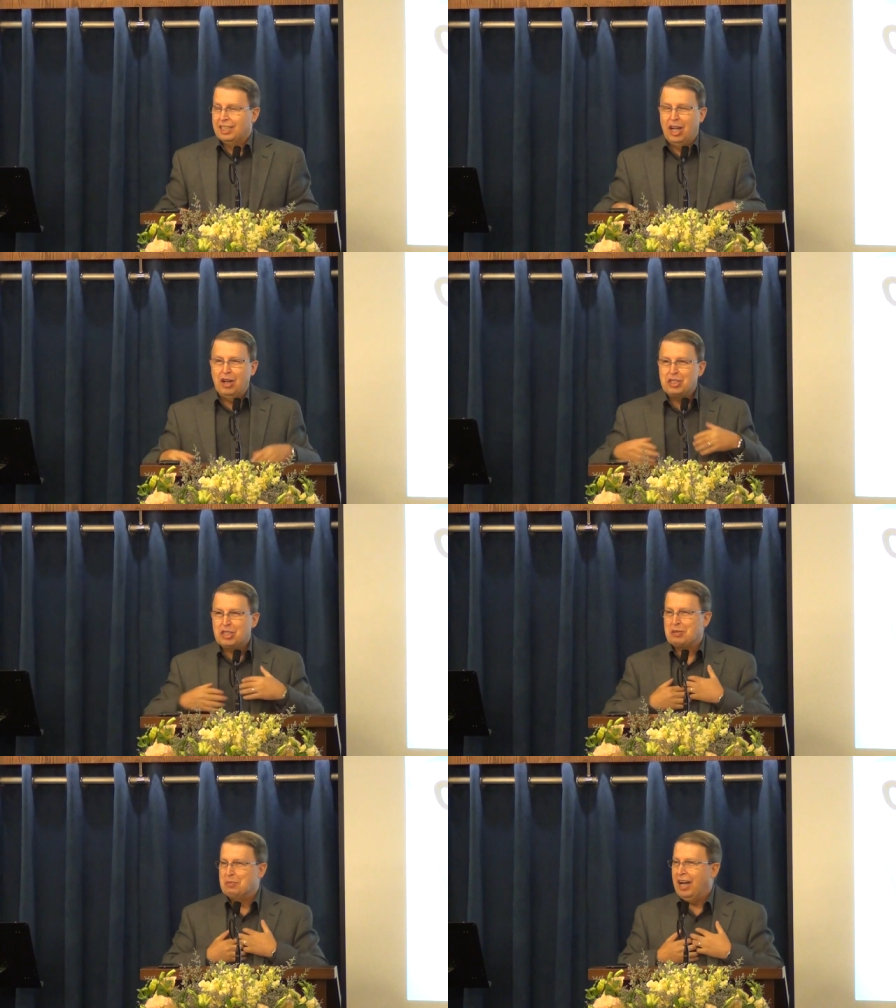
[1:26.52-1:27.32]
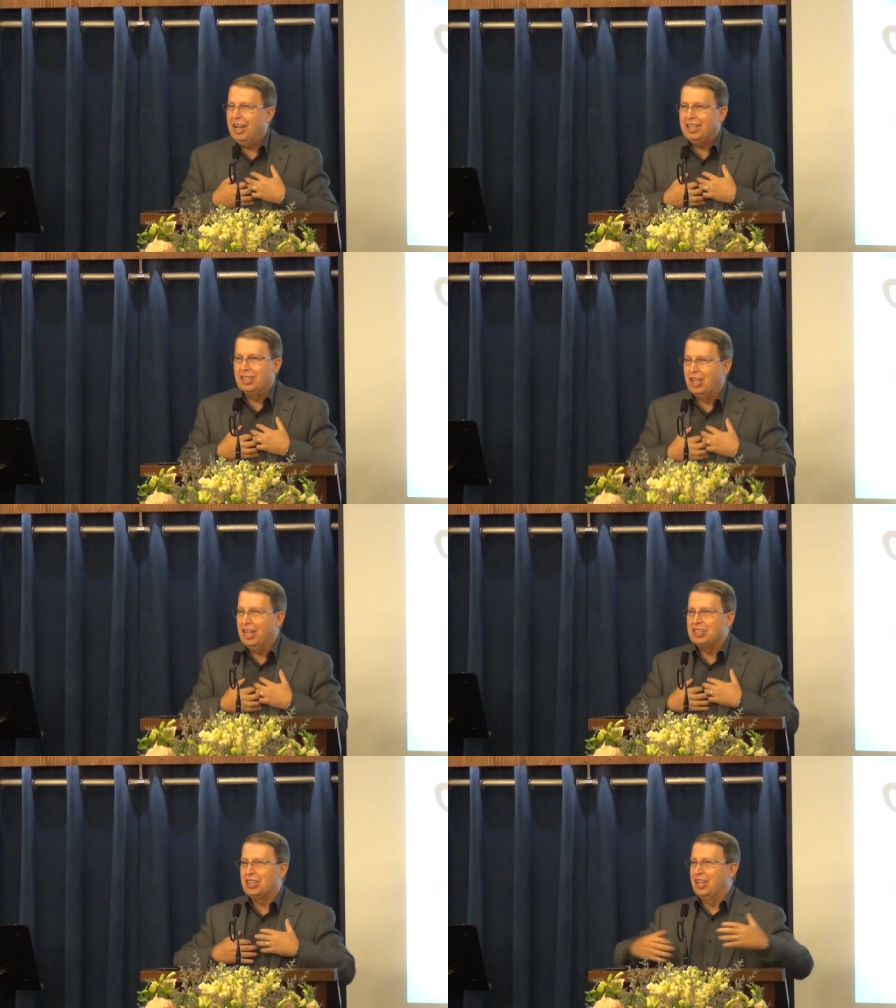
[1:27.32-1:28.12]
A smile
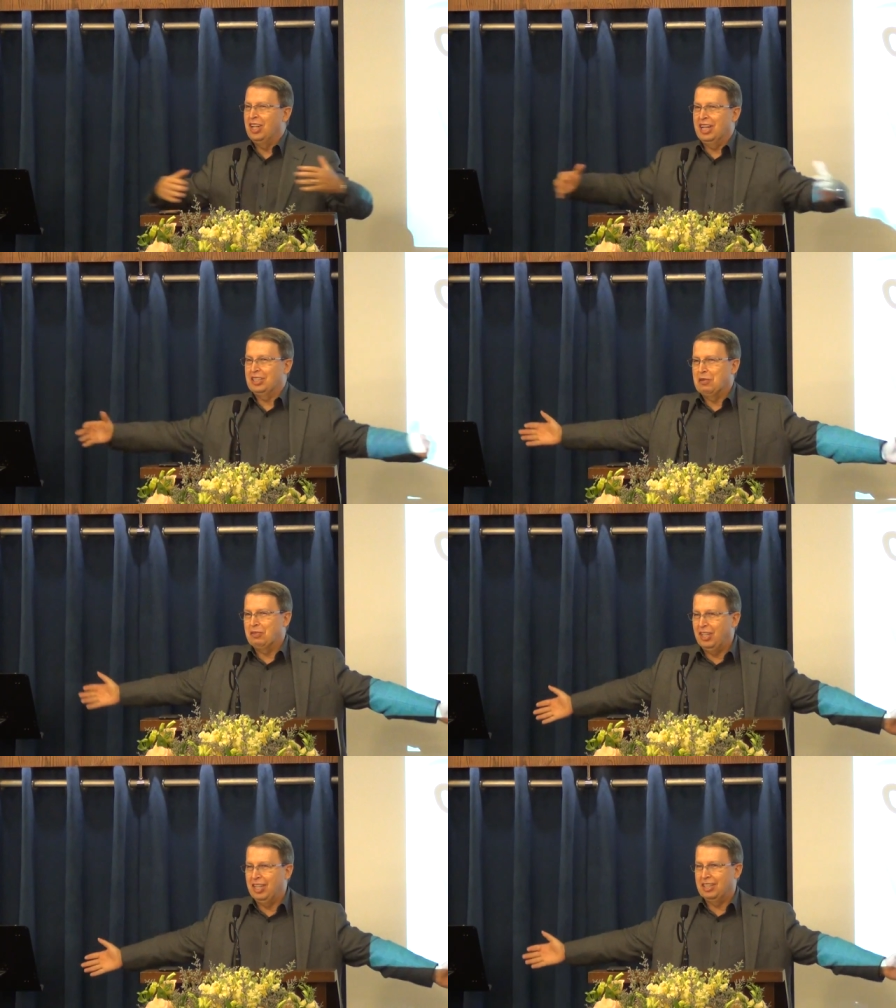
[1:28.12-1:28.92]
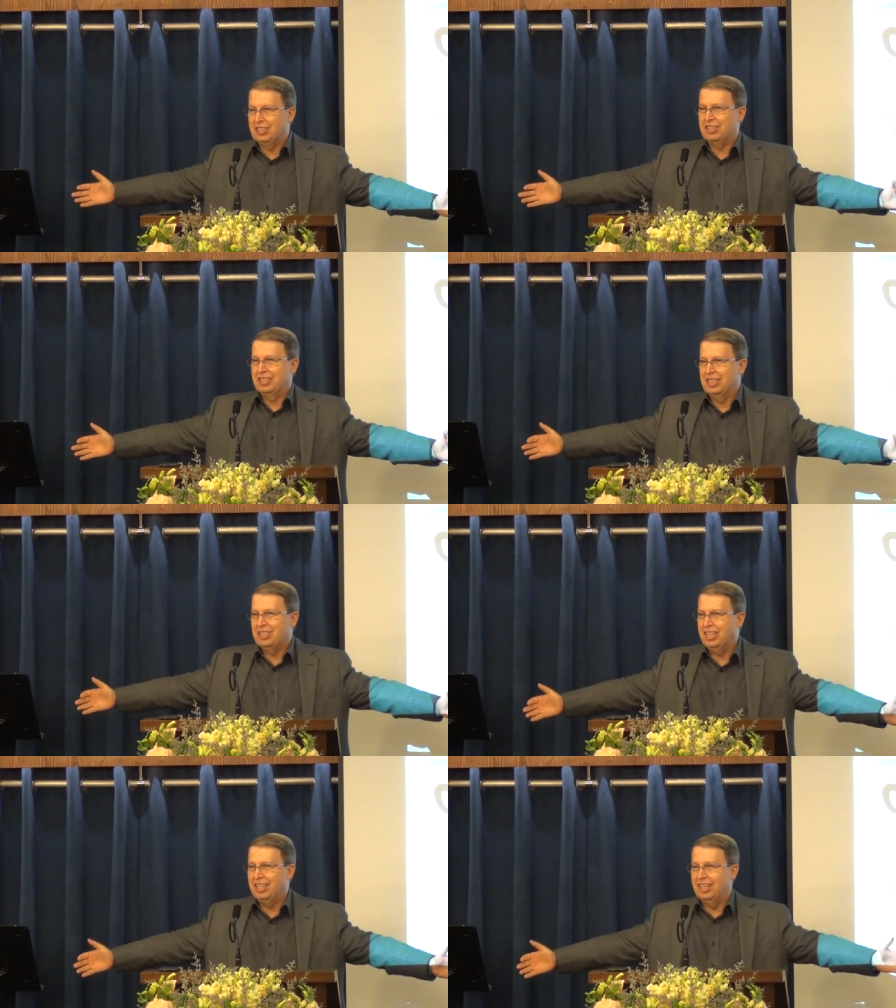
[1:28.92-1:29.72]
does a lot of things,
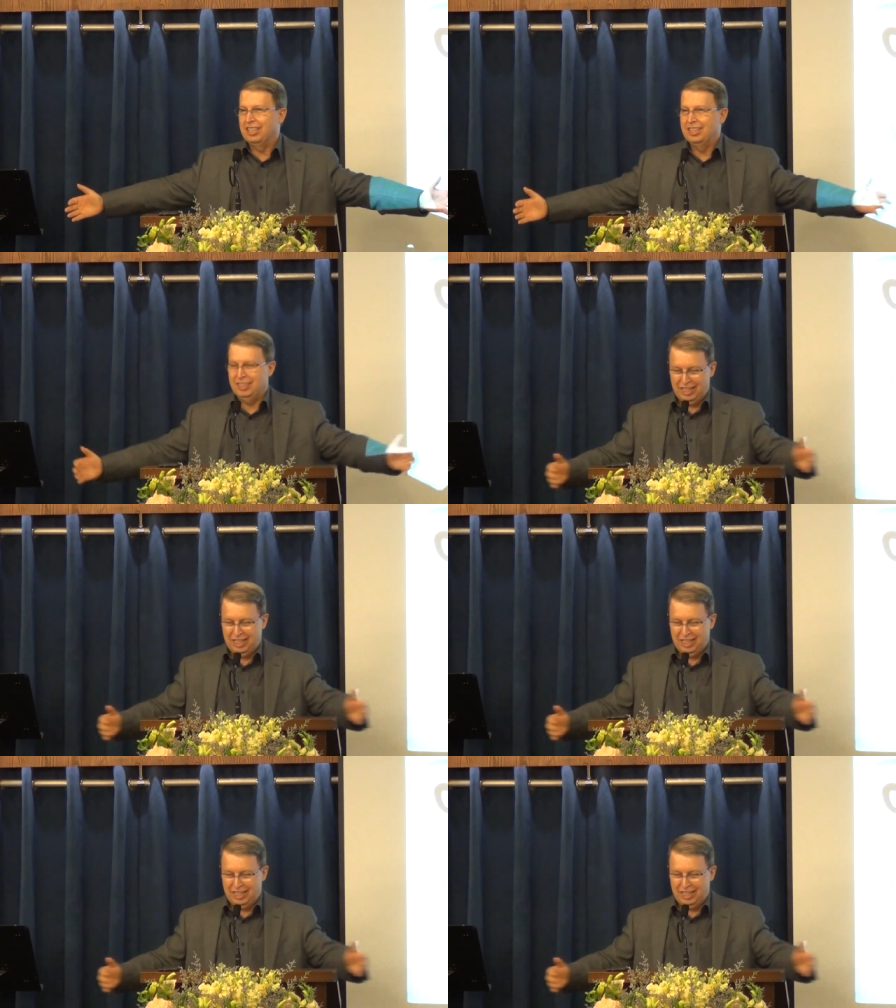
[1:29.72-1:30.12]
isn't it?